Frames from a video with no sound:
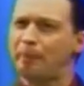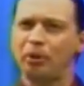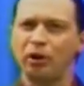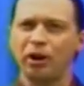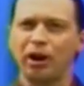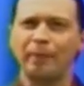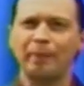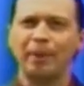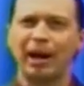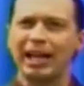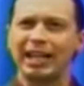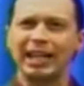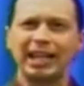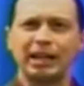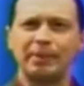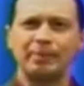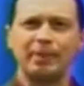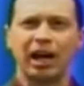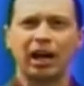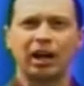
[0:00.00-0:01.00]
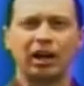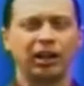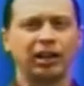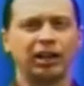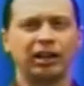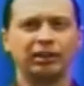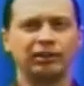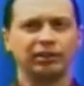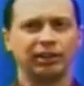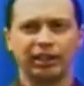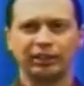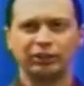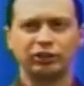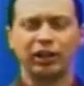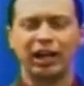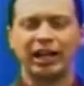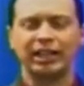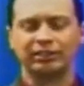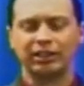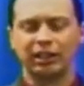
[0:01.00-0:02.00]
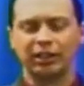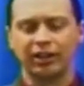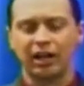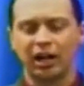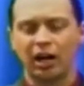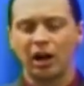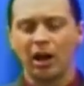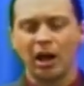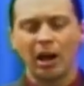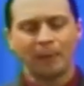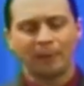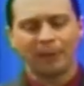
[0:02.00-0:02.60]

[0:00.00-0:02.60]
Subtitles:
Put up my email address on there.